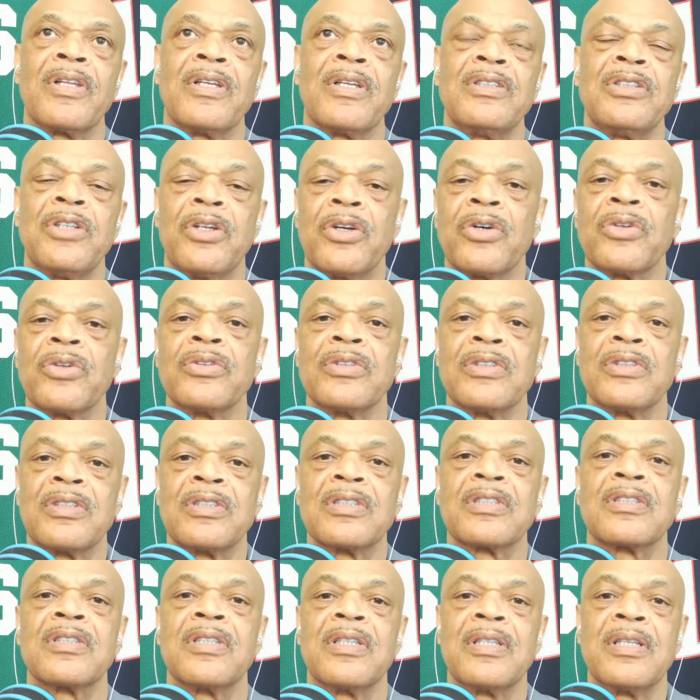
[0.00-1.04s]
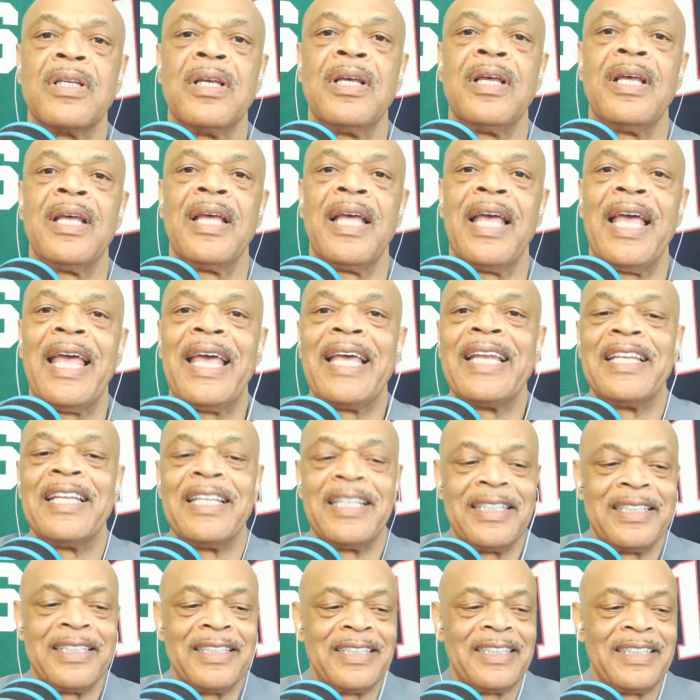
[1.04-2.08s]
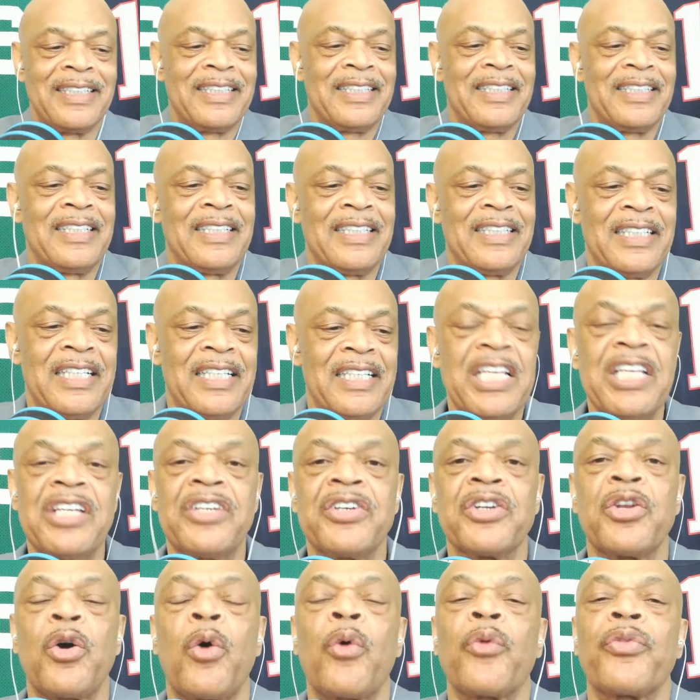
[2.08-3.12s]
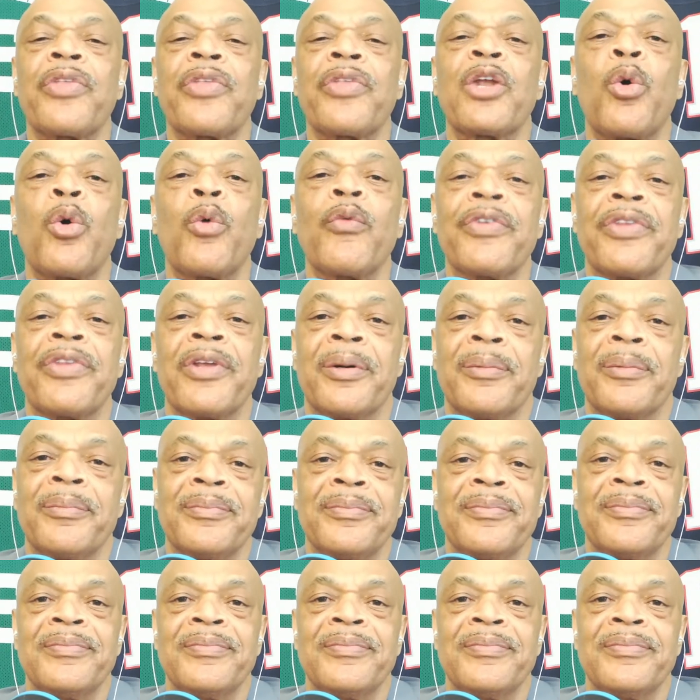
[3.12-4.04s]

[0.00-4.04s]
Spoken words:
it's and he could hold that over them,